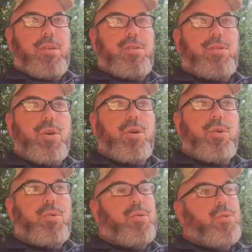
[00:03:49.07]

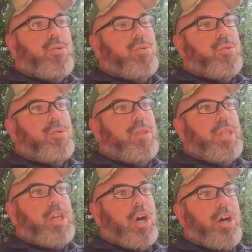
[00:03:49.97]
So
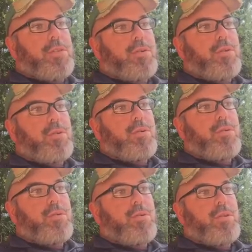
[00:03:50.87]
the author,
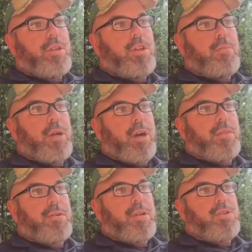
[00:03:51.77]
the human
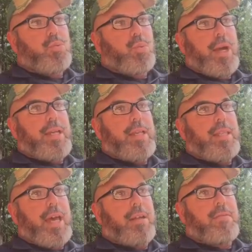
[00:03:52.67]
author, is
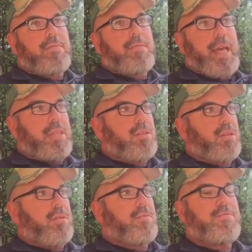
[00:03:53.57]
writing that's
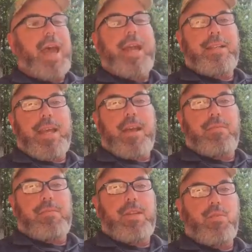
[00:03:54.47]
a fact
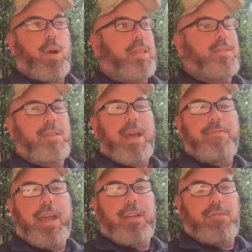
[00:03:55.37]
down. He writes that
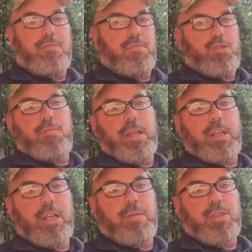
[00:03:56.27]
fact.
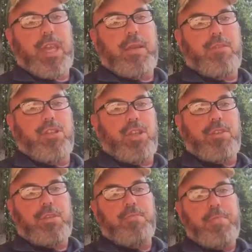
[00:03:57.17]
Nicodemus came to
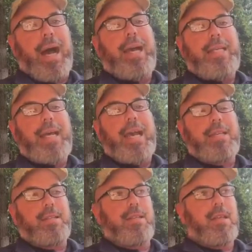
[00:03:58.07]
Jesus by
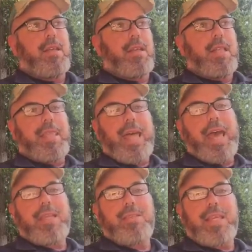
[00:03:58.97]
night. That is